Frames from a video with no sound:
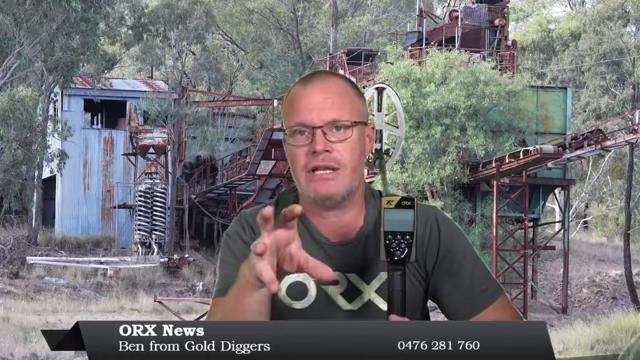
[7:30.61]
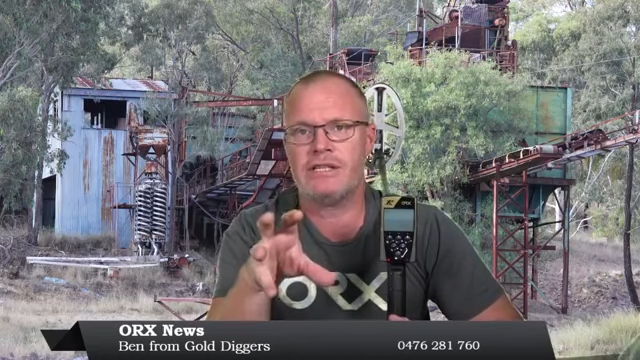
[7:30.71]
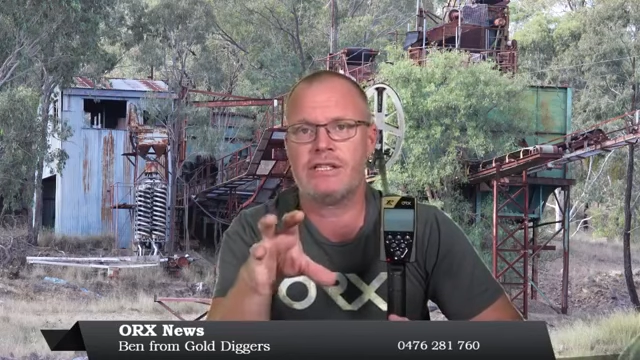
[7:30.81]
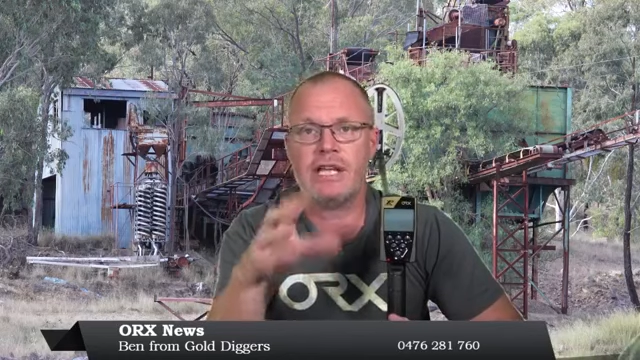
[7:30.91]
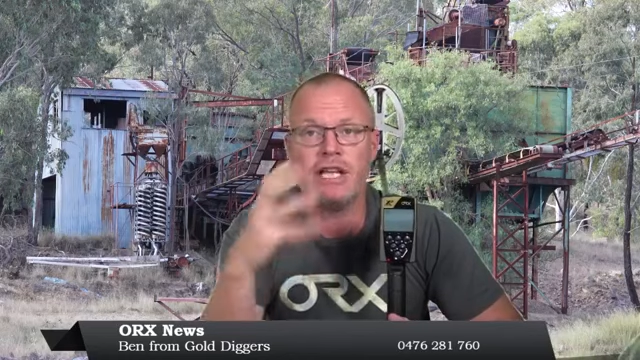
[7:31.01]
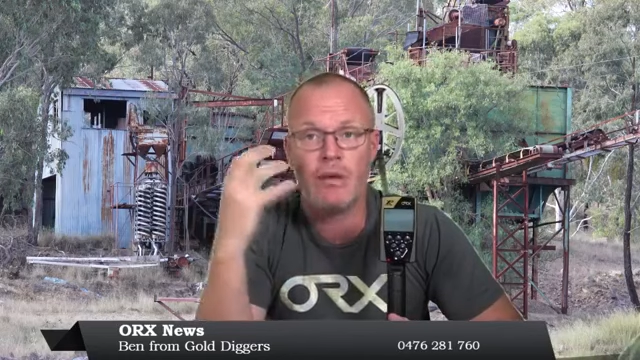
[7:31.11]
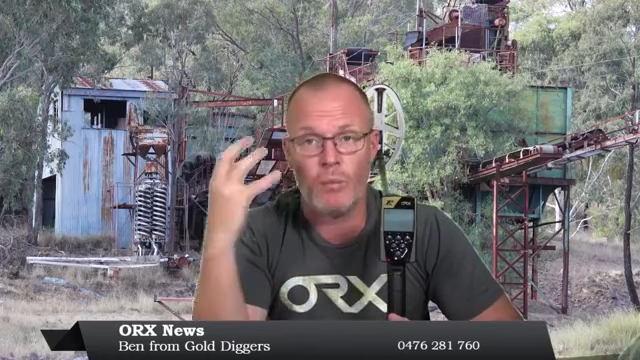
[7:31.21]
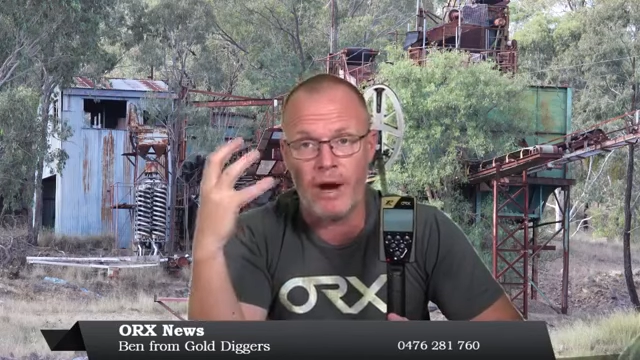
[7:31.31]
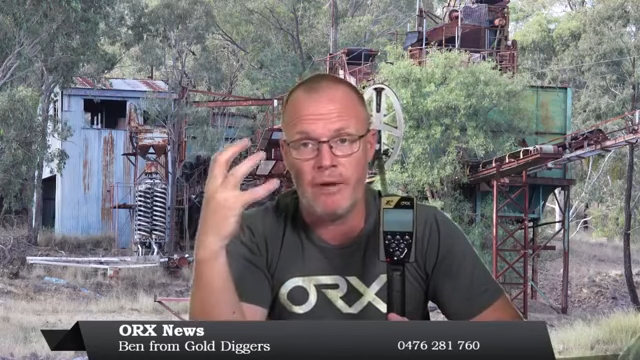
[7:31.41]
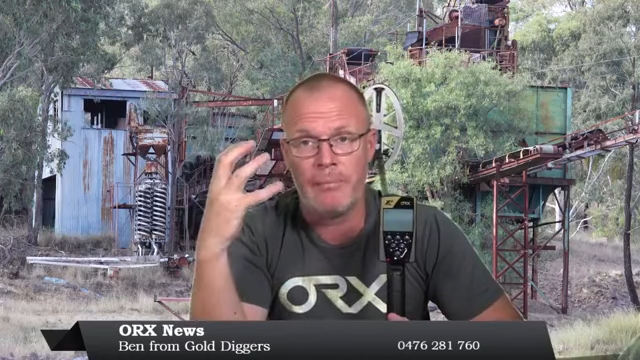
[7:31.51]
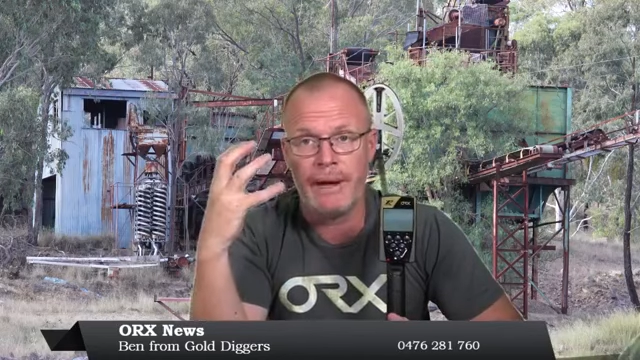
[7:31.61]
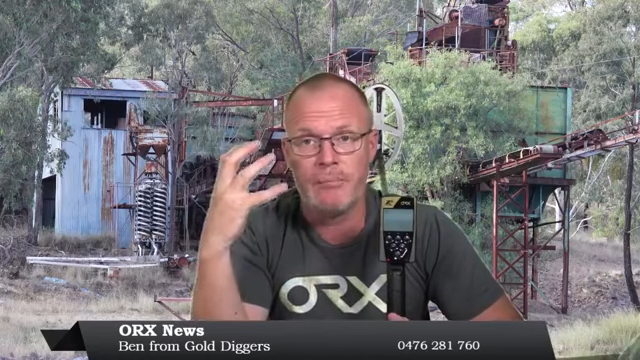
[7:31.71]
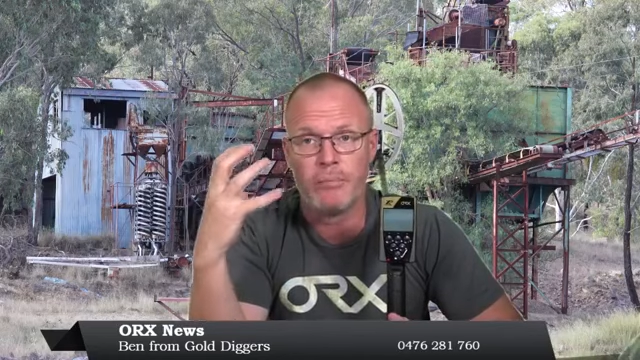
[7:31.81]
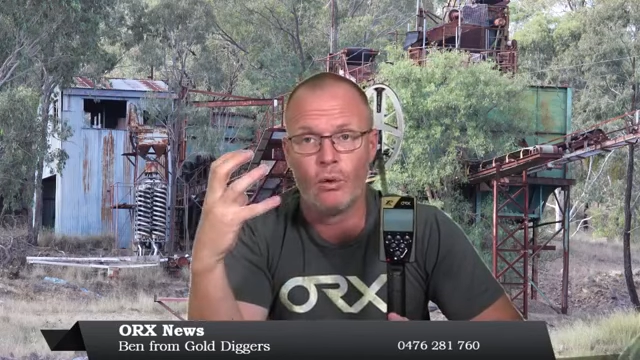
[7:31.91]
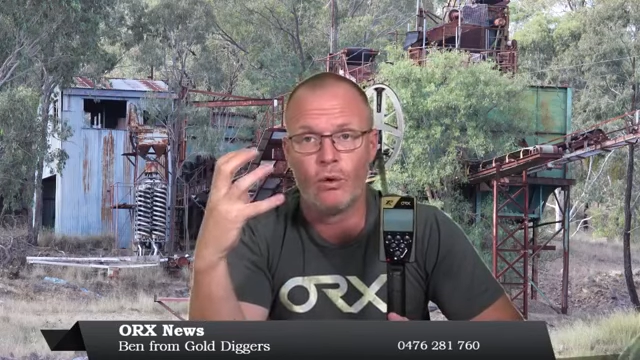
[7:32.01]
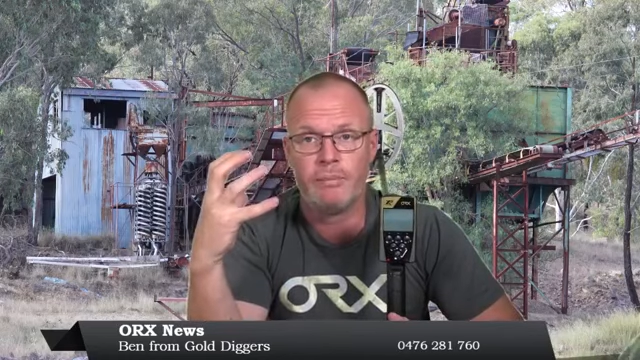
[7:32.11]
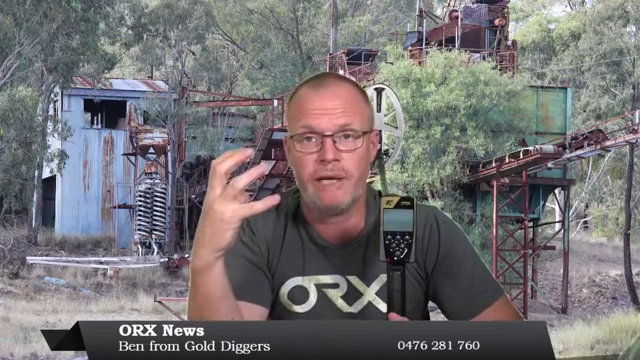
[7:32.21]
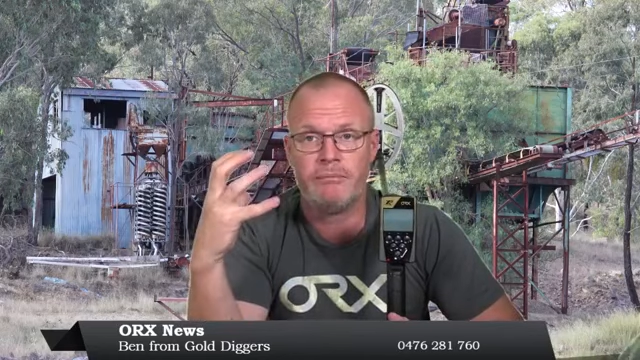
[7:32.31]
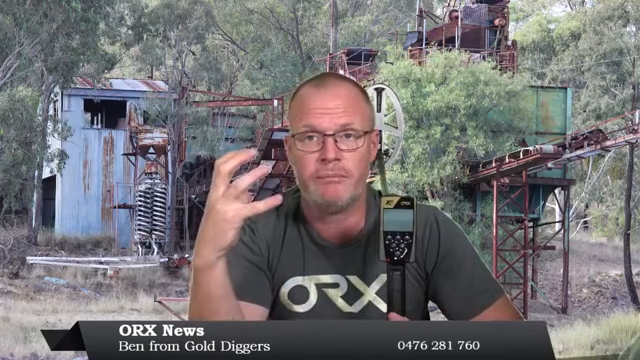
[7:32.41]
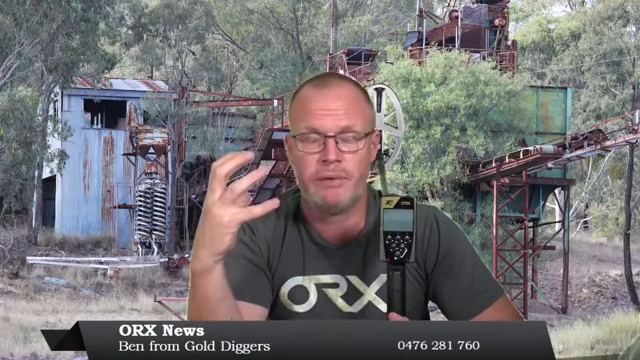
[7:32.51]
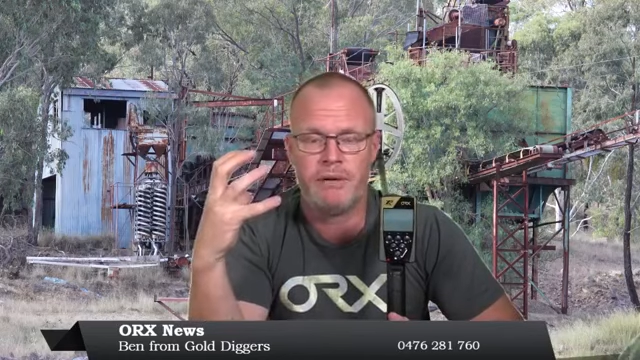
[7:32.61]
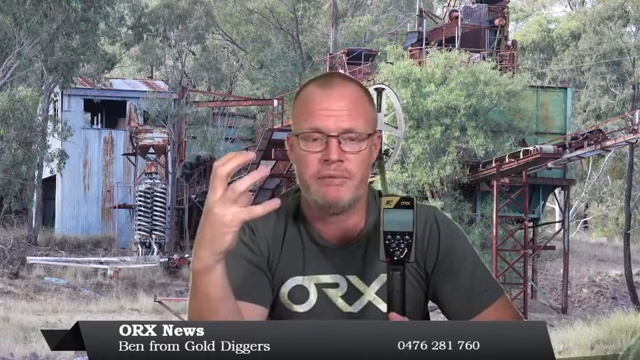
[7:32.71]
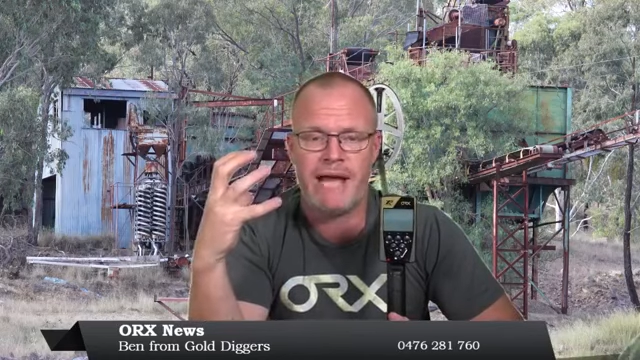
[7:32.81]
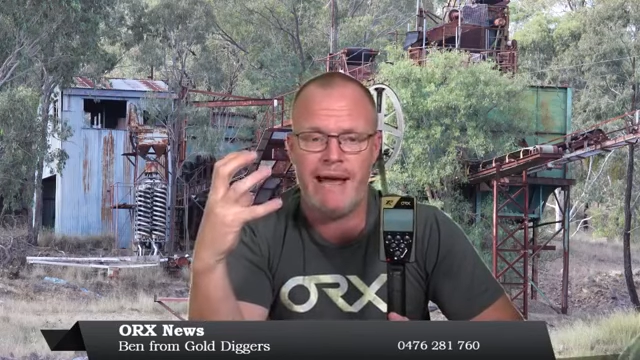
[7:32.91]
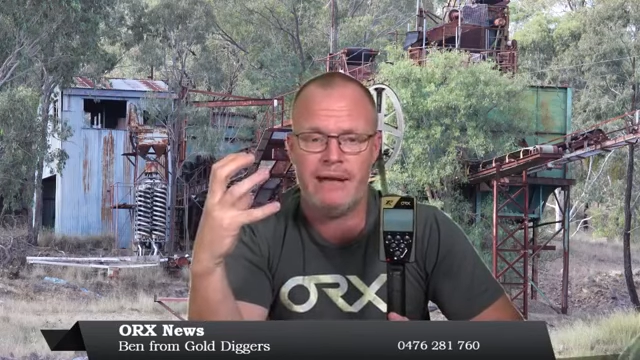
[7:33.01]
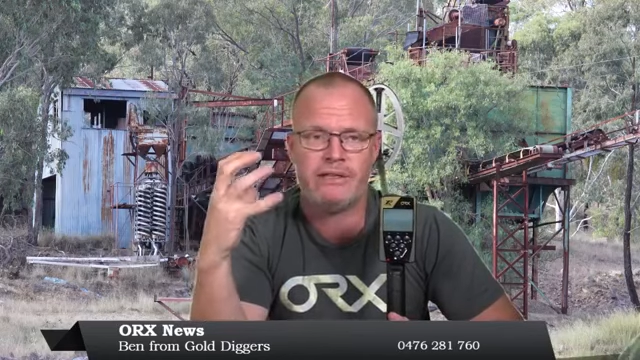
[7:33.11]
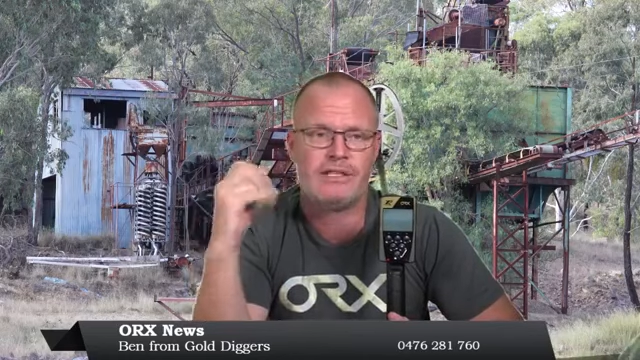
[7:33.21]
is that you can wear a big broad brimmed hat.